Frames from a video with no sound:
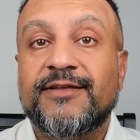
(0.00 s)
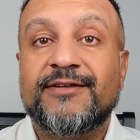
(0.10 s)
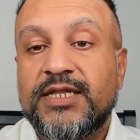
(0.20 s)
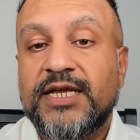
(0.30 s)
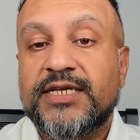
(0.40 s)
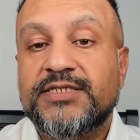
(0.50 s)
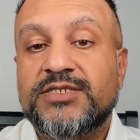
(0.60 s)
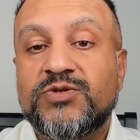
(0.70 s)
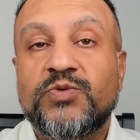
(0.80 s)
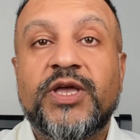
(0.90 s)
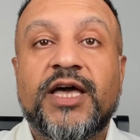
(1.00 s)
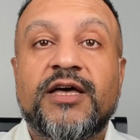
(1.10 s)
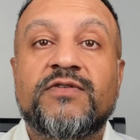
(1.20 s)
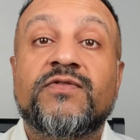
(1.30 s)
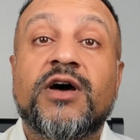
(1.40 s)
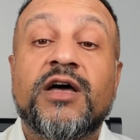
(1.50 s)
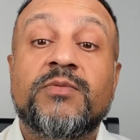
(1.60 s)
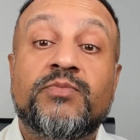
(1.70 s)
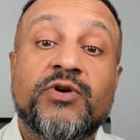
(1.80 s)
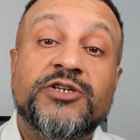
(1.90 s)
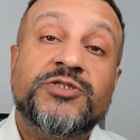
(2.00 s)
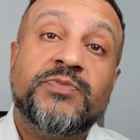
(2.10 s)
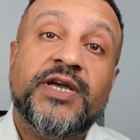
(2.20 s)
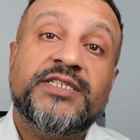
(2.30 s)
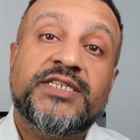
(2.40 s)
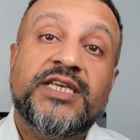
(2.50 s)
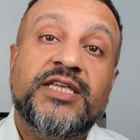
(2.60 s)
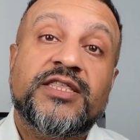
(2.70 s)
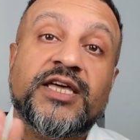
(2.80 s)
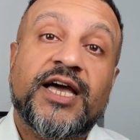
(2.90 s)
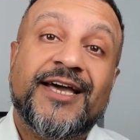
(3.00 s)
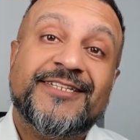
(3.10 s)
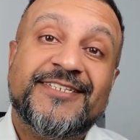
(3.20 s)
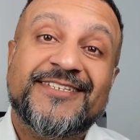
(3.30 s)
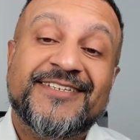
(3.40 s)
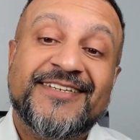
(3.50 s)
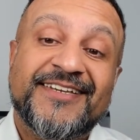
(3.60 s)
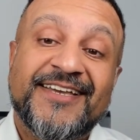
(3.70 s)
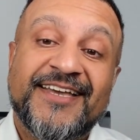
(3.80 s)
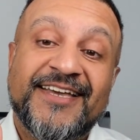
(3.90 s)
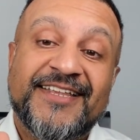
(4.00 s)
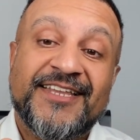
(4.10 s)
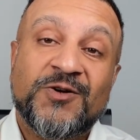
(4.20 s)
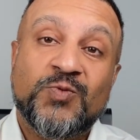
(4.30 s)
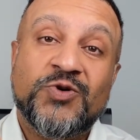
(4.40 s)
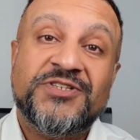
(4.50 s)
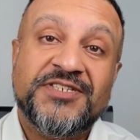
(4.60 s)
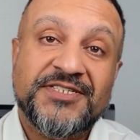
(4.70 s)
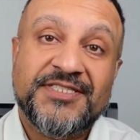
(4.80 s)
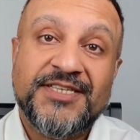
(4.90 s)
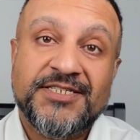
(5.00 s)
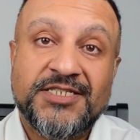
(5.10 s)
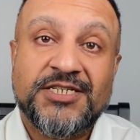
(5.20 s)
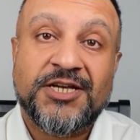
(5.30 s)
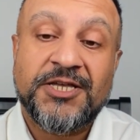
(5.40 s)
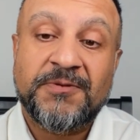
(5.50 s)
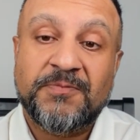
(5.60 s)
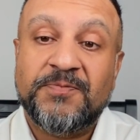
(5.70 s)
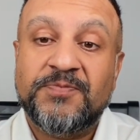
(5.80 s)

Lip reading: Next, we have I brush my teeth at. Now, what is this time?